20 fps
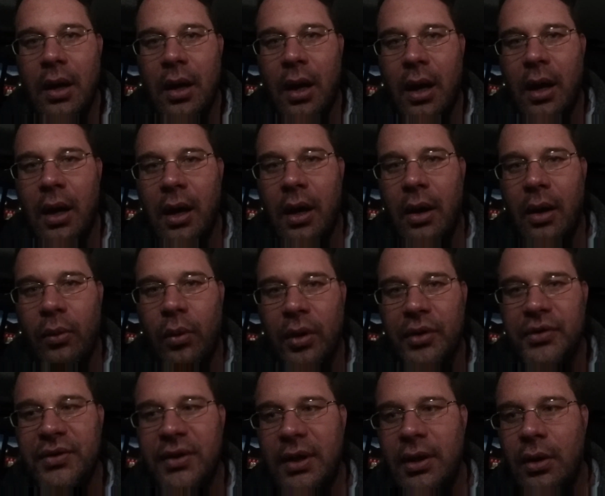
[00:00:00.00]

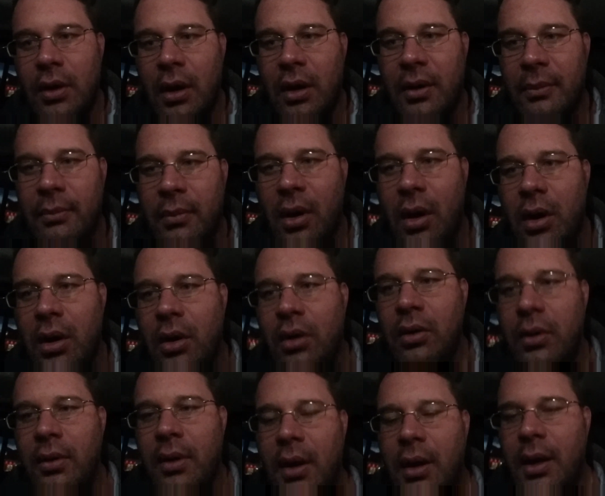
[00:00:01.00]
We'll see you all
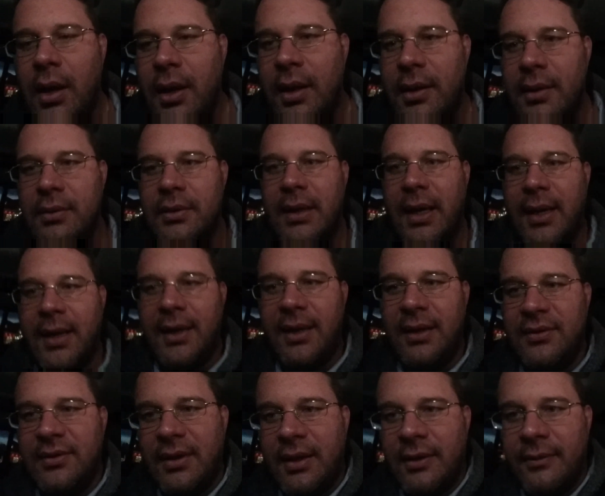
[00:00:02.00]
tomorrow, and take it
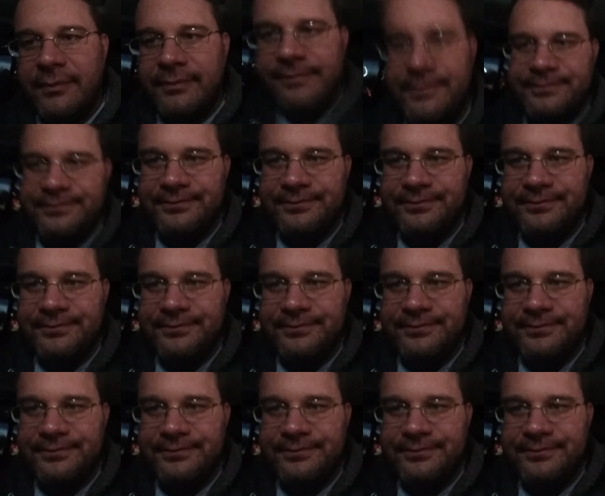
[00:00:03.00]
easy now.